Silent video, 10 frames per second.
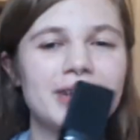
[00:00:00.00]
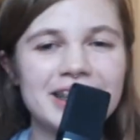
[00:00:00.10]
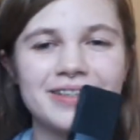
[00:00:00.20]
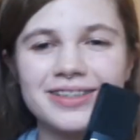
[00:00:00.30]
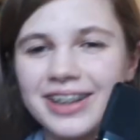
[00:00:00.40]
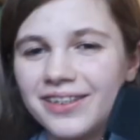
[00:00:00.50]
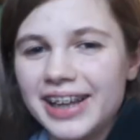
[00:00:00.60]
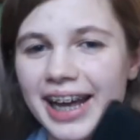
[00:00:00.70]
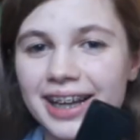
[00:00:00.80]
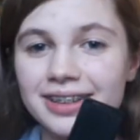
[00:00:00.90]
my name is
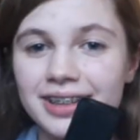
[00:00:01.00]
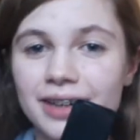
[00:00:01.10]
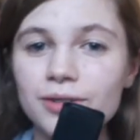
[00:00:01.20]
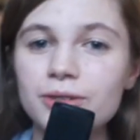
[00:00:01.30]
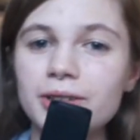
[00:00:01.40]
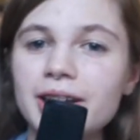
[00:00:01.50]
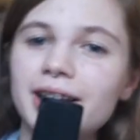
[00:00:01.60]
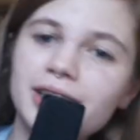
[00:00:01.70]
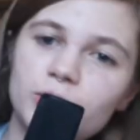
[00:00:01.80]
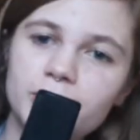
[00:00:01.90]
Ruffy and today we're doing
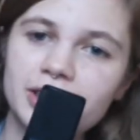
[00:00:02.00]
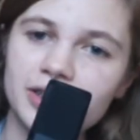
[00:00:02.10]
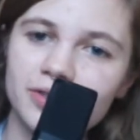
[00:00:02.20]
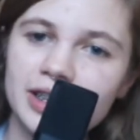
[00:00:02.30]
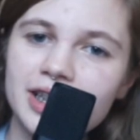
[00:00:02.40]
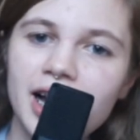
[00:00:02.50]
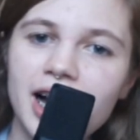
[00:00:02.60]
a little bit different